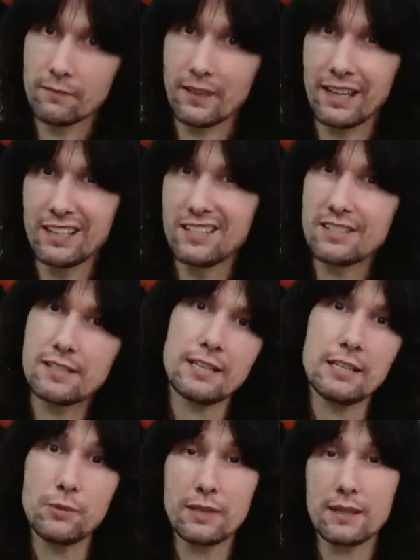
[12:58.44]
and
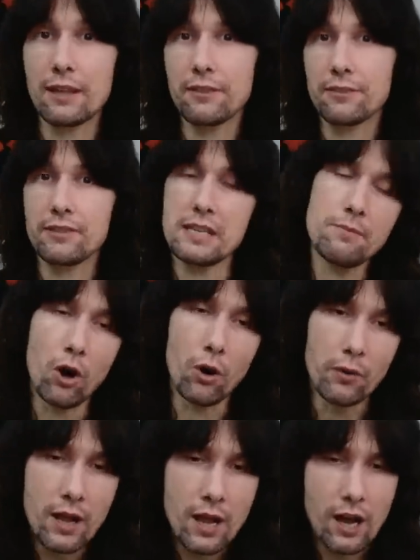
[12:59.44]
continuing that theme
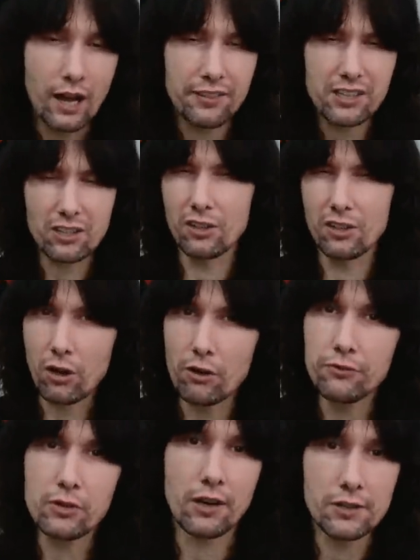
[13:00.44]
on. I think a lot
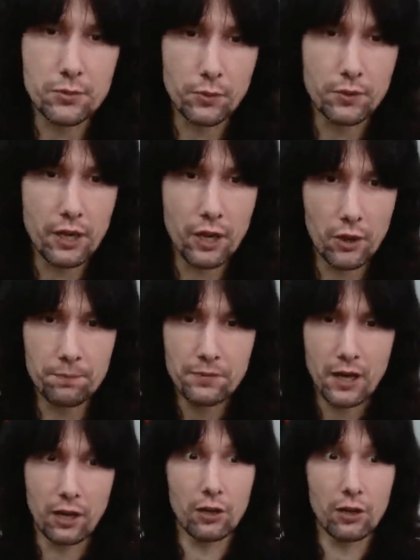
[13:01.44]
of you guys will know a